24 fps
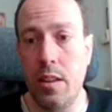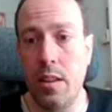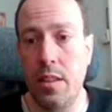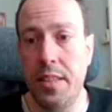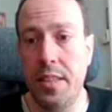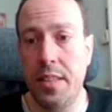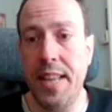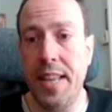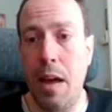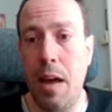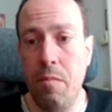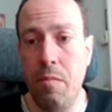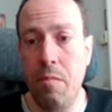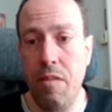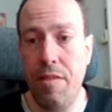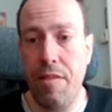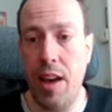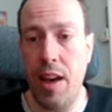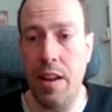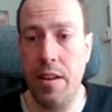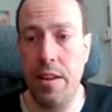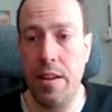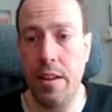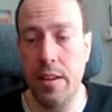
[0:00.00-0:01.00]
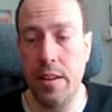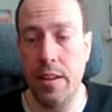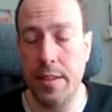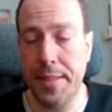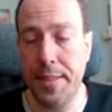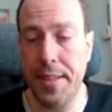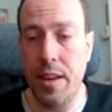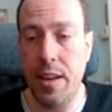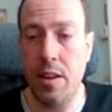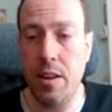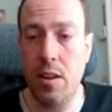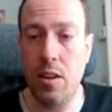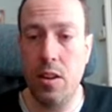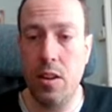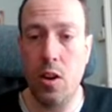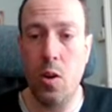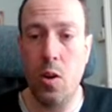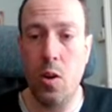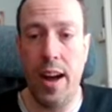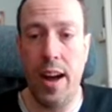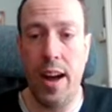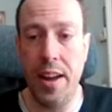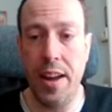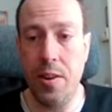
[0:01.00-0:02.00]
some funders, and
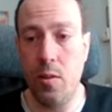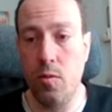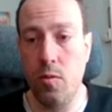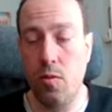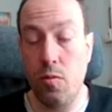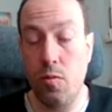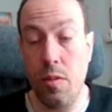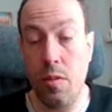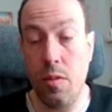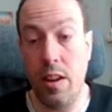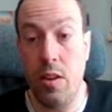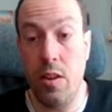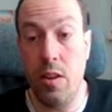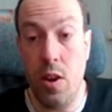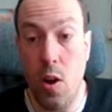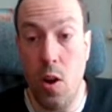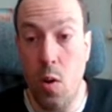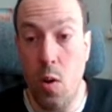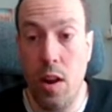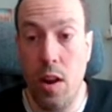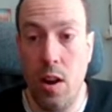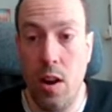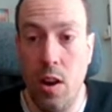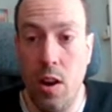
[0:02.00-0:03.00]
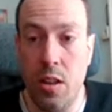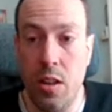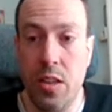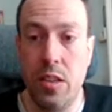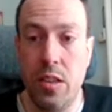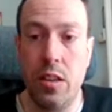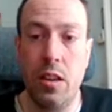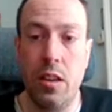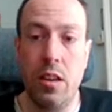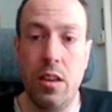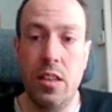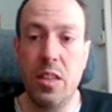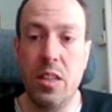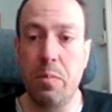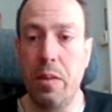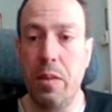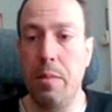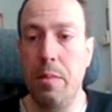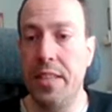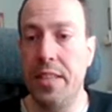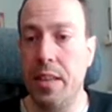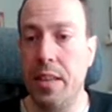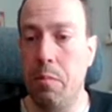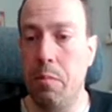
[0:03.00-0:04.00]
I don't know a lot, it's
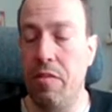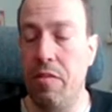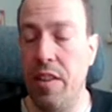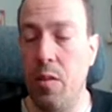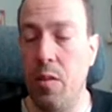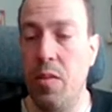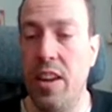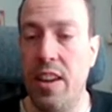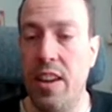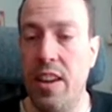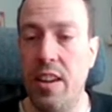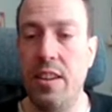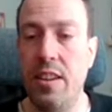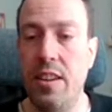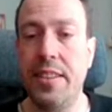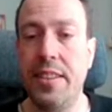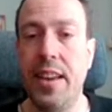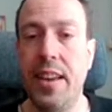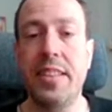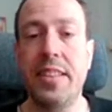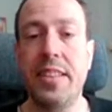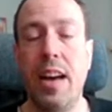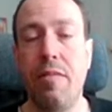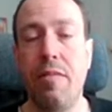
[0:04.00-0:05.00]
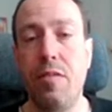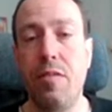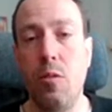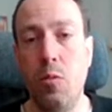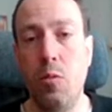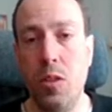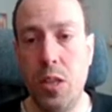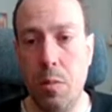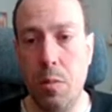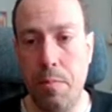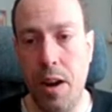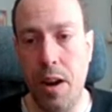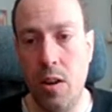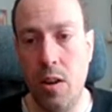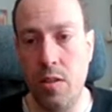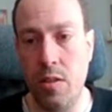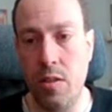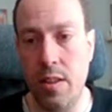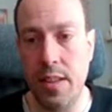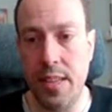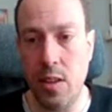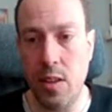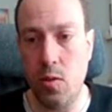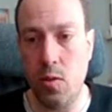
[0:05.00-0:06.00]
maybe something we can discuss afterwards
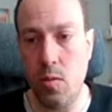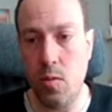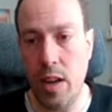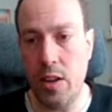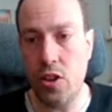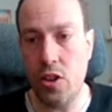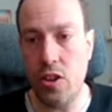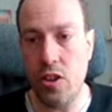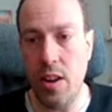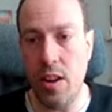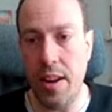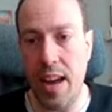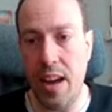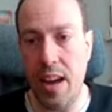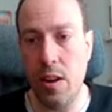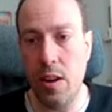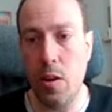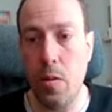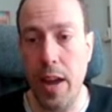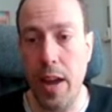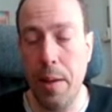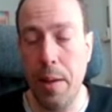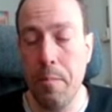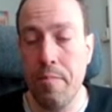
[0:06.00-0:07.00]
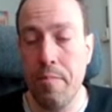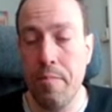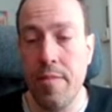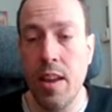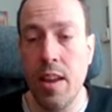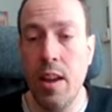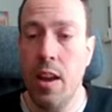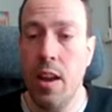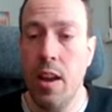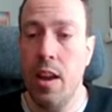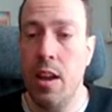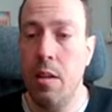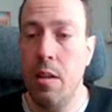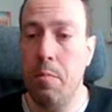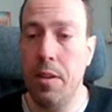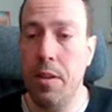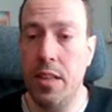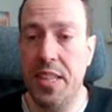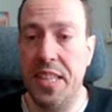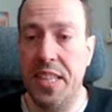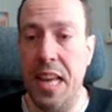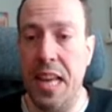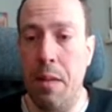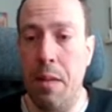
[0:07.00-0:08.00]
about the situation in Hungary,
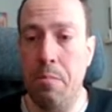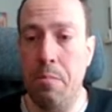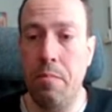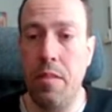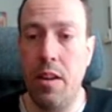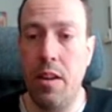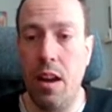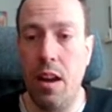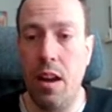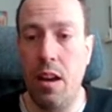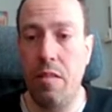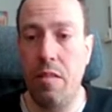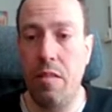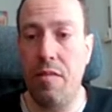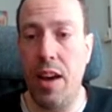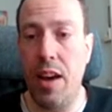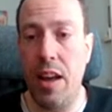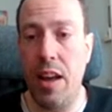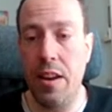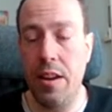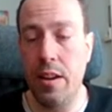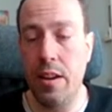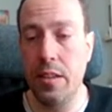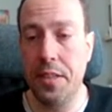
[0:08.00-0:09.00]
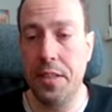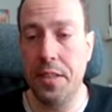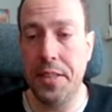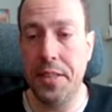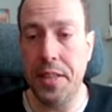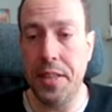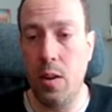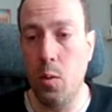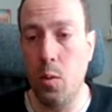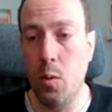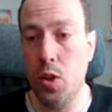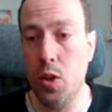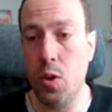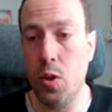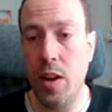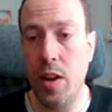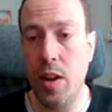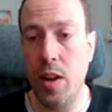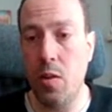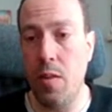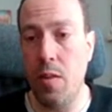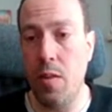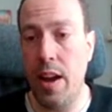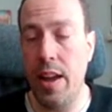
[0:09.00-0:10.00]
but some funders also
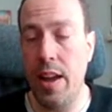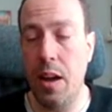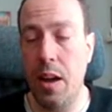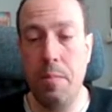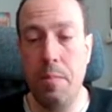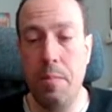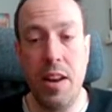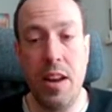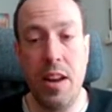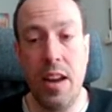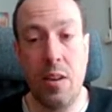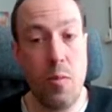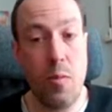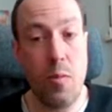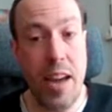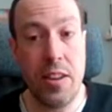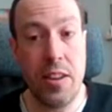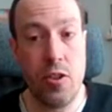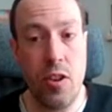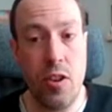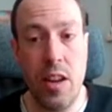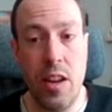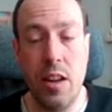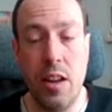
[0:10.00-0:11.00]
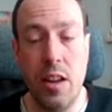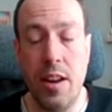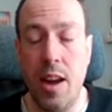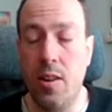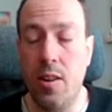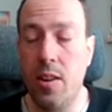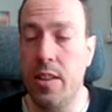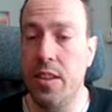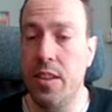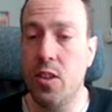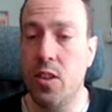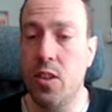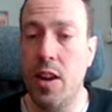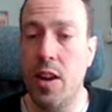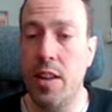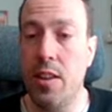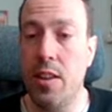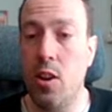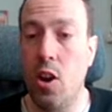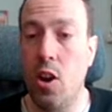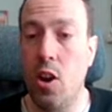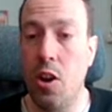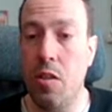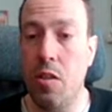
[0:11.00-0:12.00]
require, actually nowadays
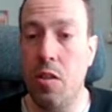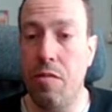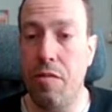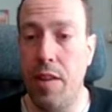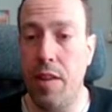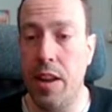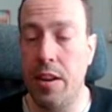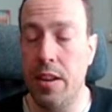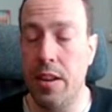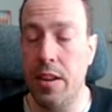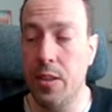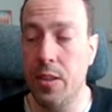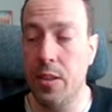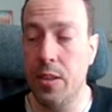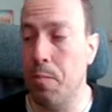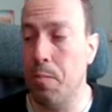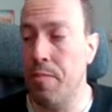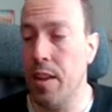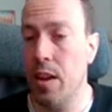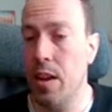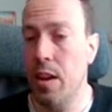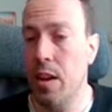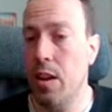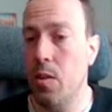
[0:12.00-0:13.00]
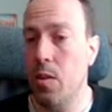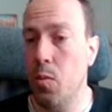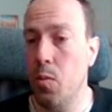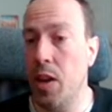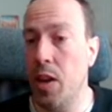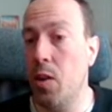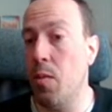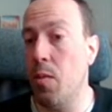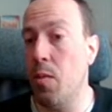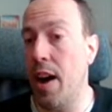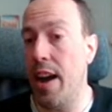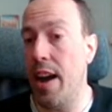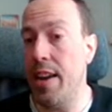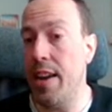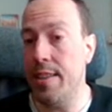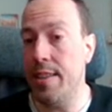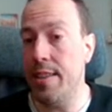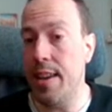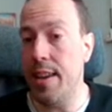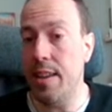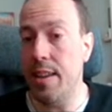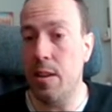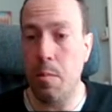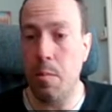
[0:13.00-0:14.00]
quite a lot of funders require
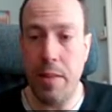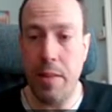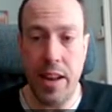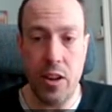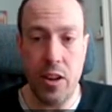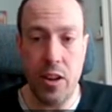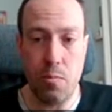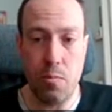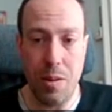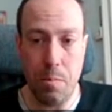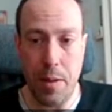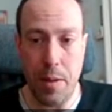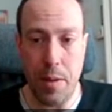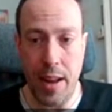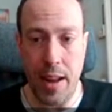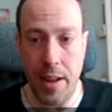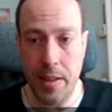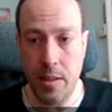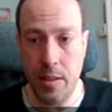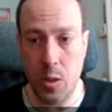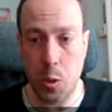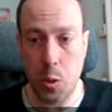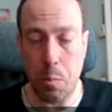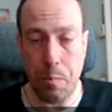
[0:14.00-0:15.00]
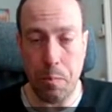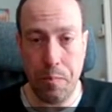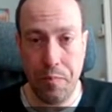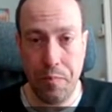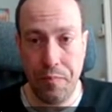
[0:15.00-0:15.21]
data management plans